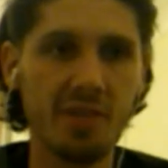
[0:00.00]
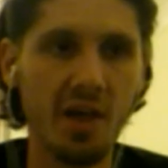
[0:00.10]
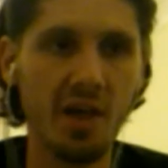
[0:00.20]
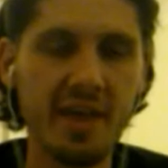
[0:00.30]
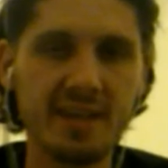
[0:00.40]

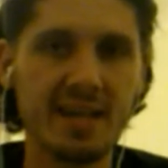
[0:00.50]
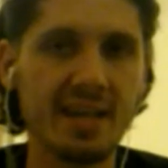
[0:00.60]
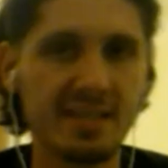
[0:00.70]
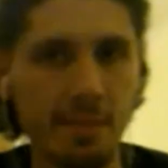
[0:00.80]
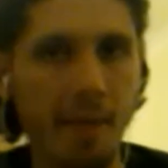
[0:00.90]
that this
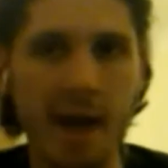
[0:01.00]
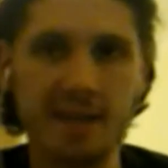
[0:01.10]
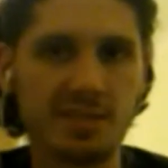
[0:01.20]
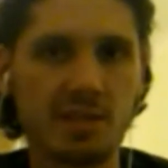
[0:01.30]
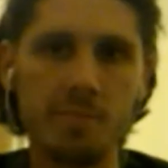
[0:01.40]
is the
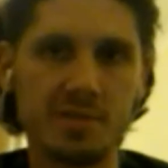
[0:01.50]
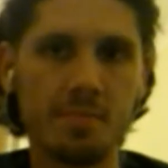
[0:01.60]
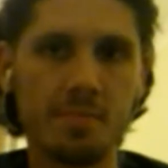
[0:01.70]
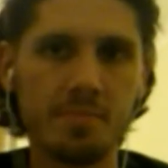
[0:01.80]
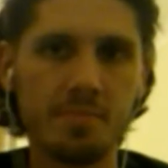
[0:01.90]
best time
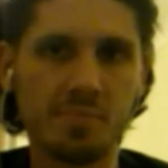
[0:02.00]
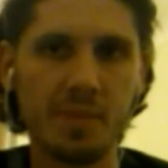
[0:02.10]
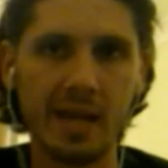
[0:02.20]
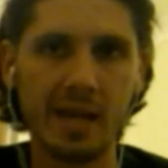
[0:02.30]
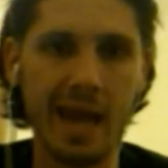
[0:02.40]
to
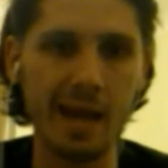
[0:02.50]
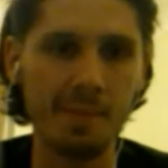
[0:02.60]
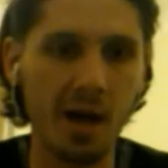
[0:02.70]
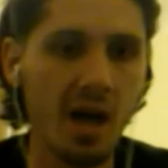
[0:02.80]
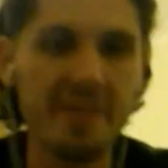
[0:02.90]
be a gamer.